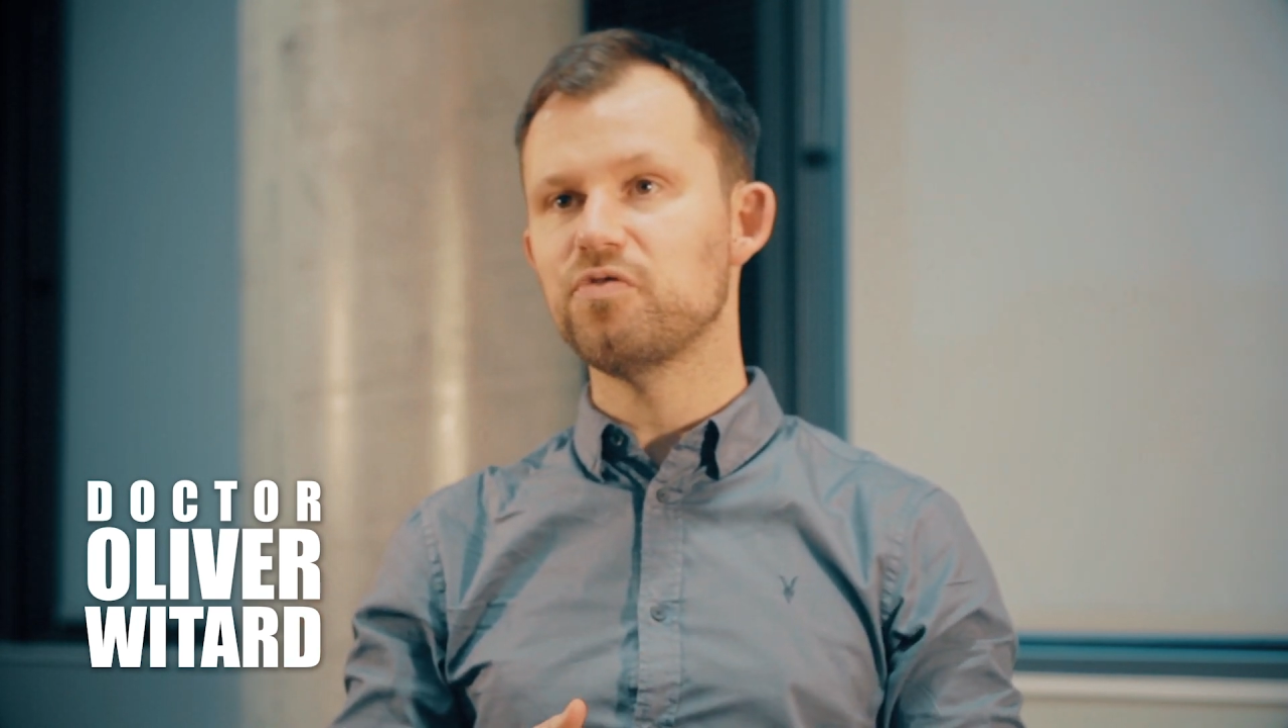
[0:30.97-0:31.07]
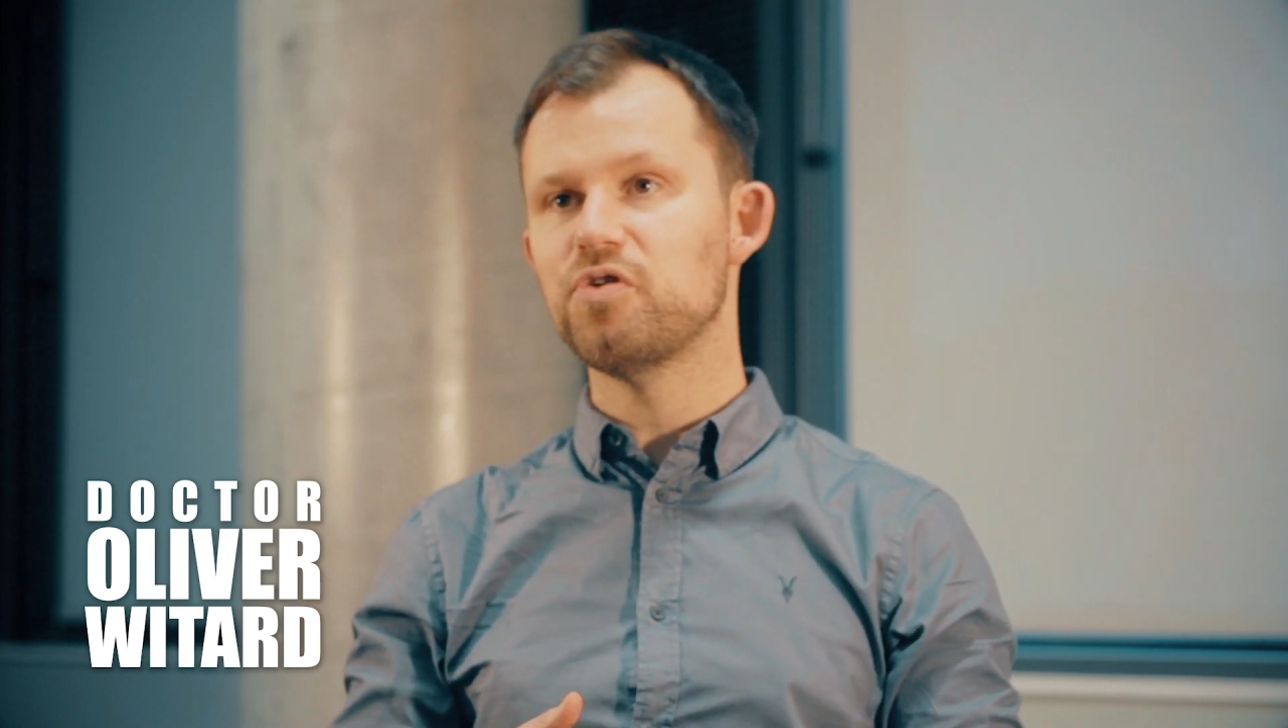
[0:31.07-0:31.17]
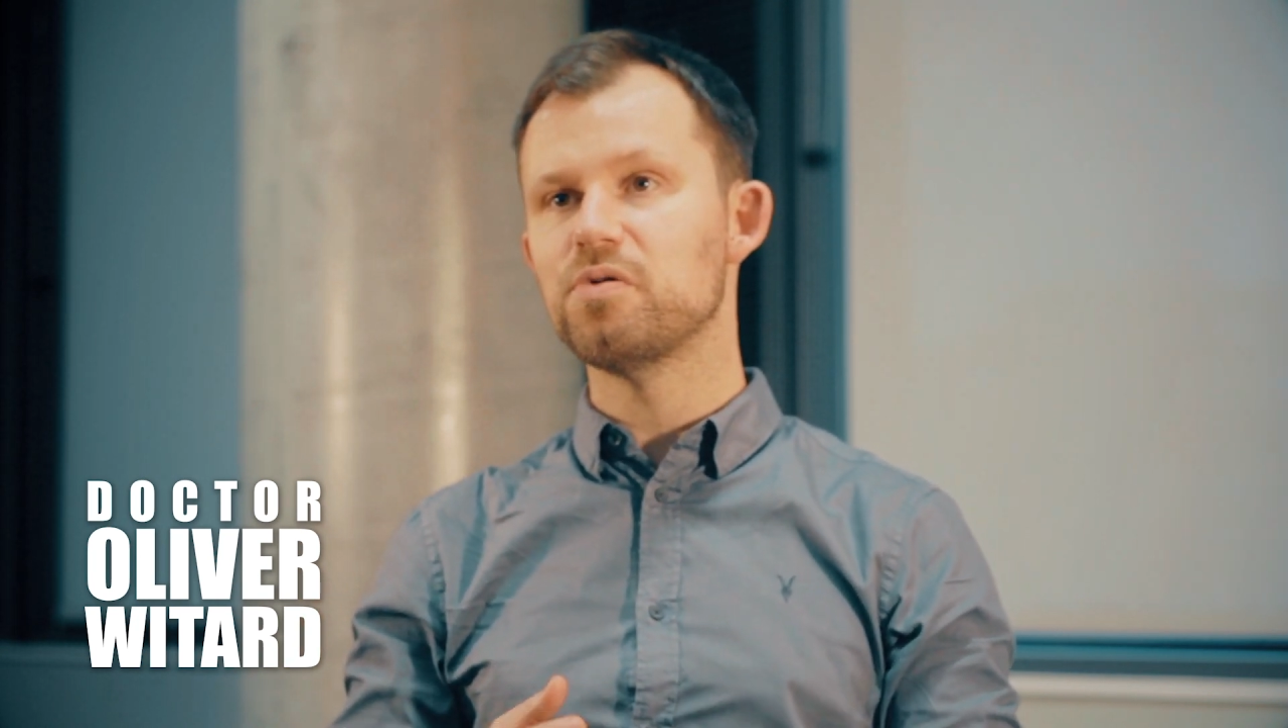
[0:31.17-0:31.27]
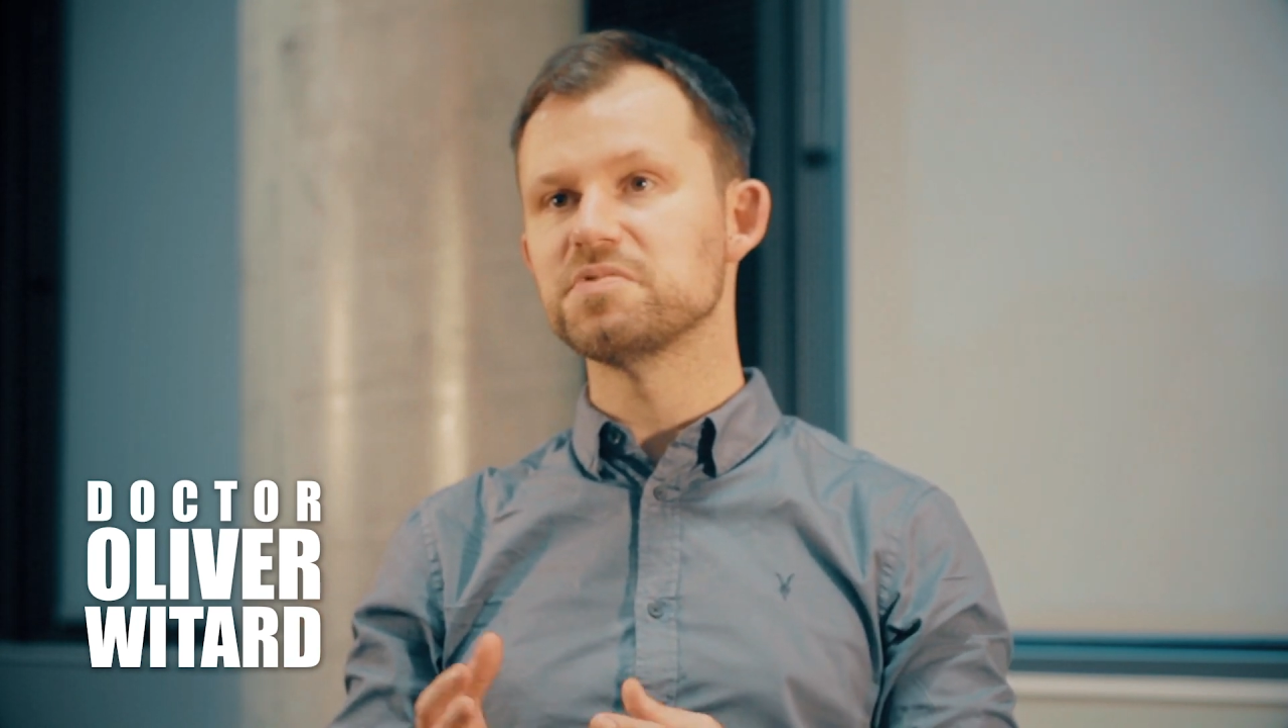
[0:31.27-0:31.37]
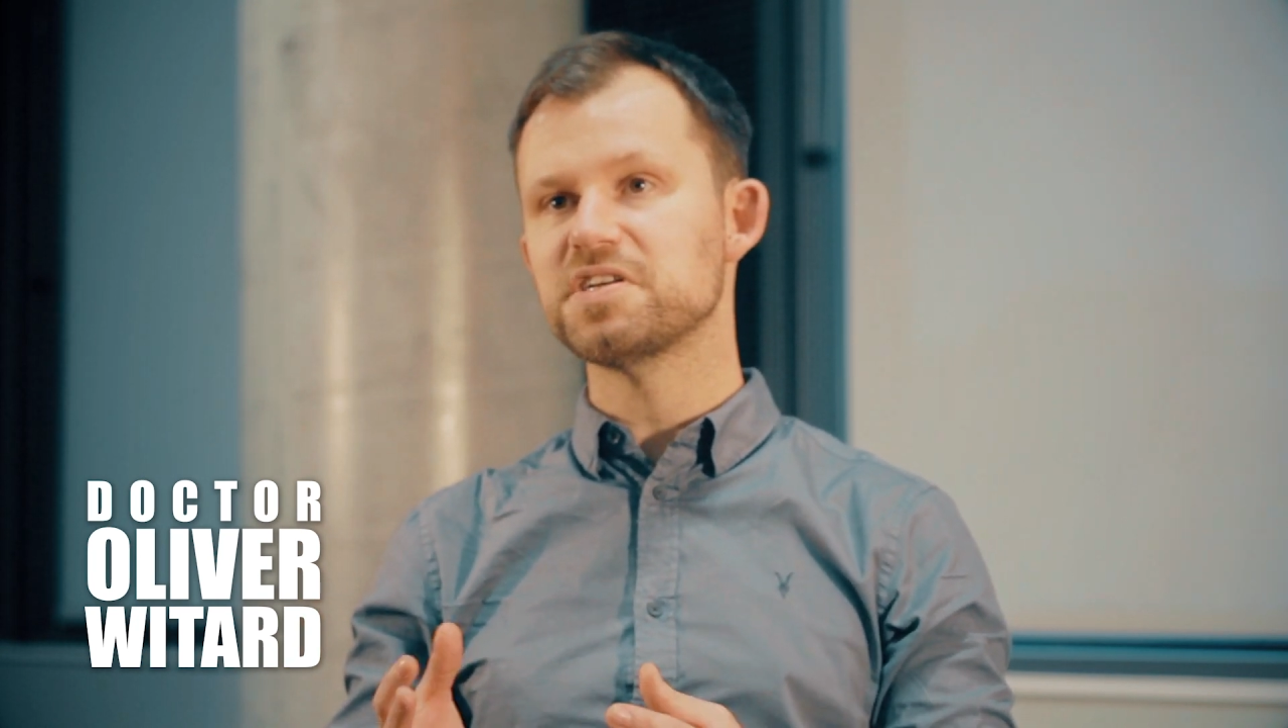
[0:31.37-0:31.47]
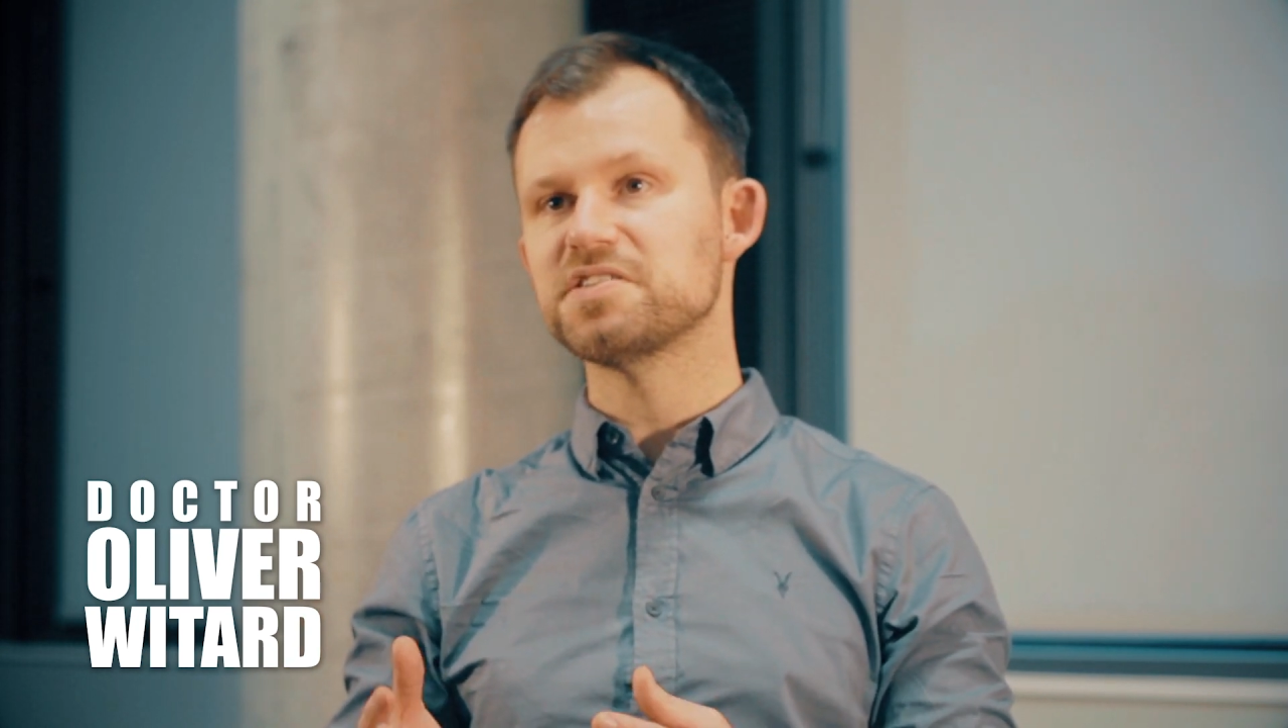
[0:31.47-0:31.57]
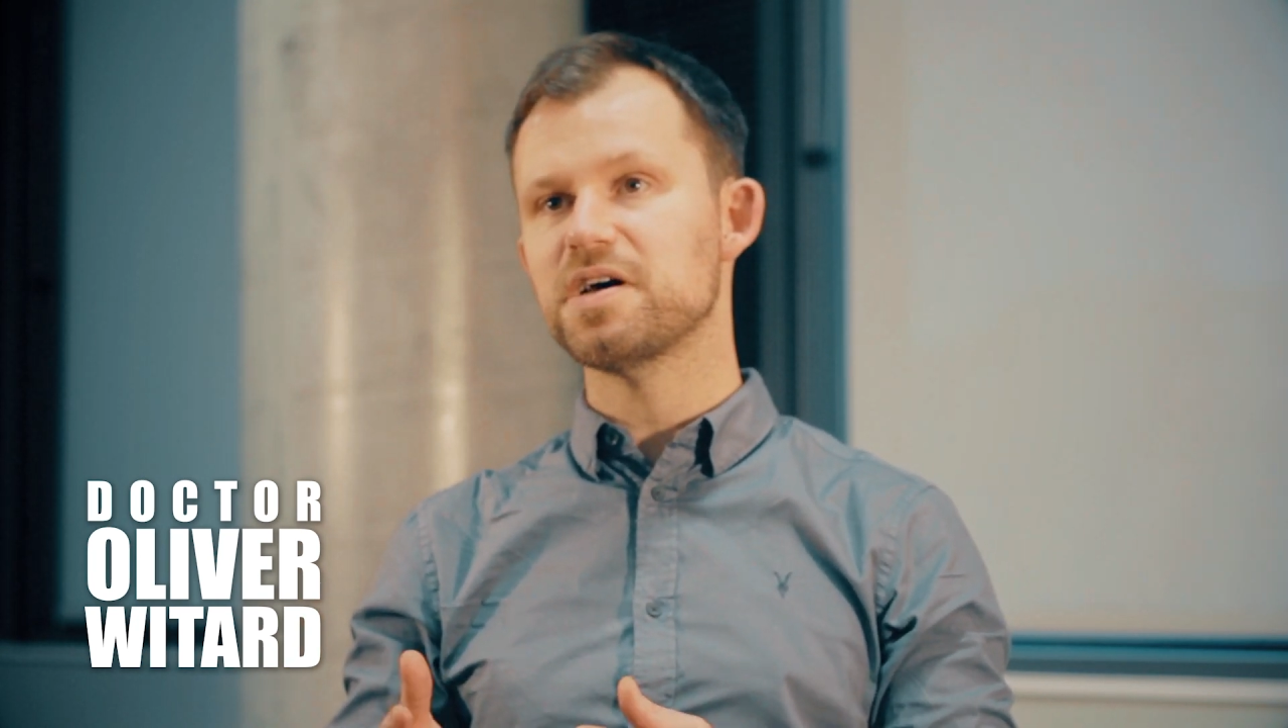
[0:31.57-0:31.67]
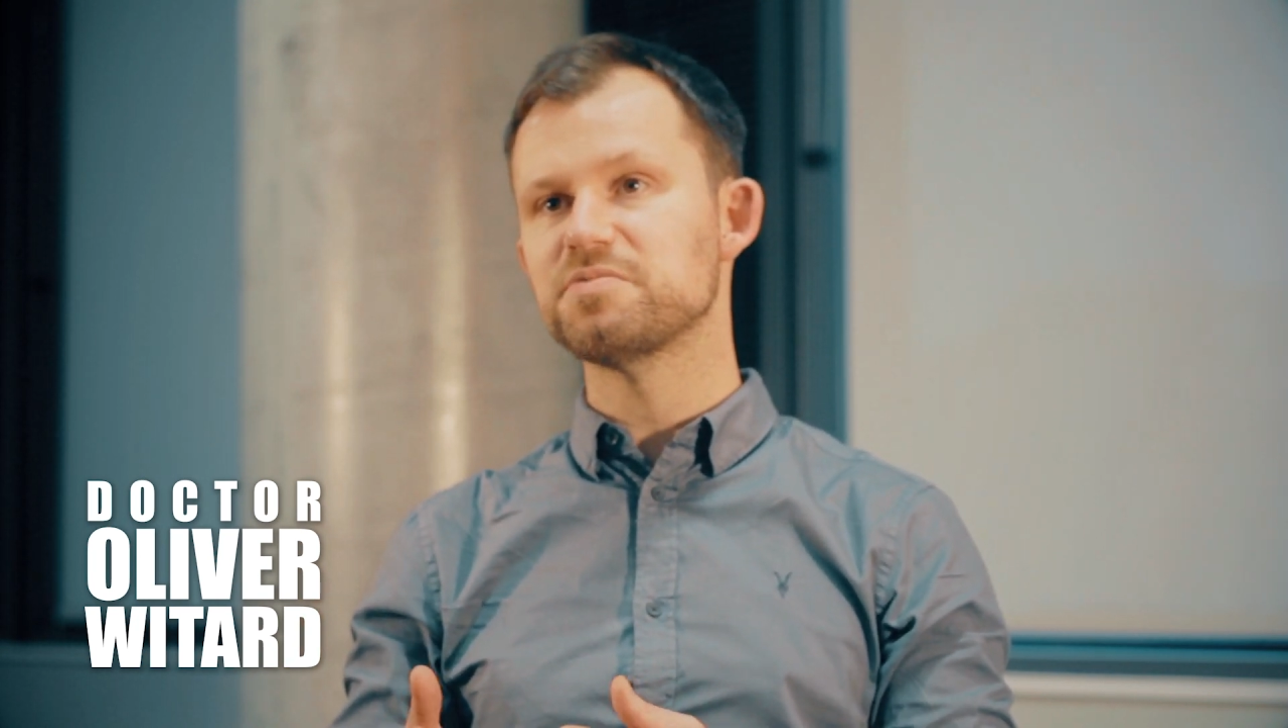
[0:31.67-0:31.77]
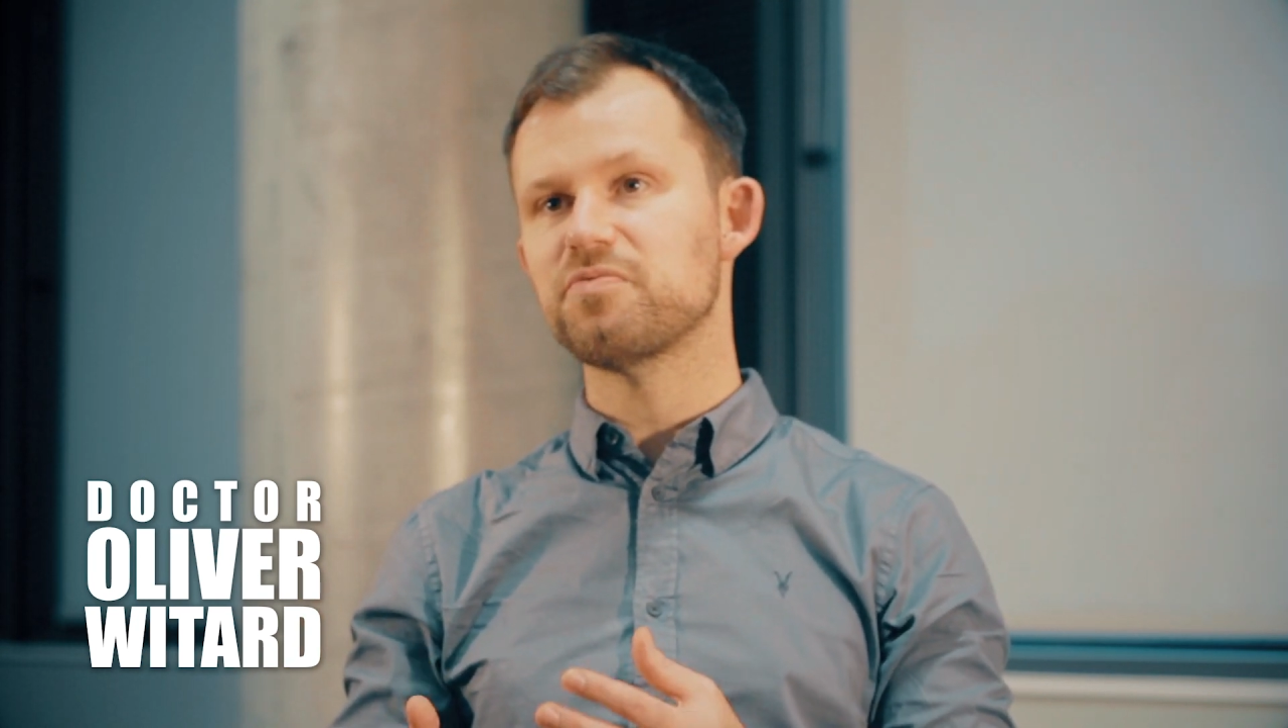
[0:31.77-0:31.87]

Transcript: forms in terms